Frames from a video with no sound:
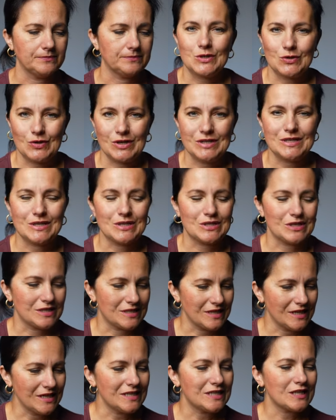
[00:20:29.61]
Transitions.
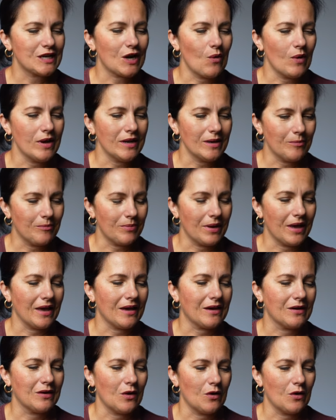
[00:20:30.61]
There is quite a big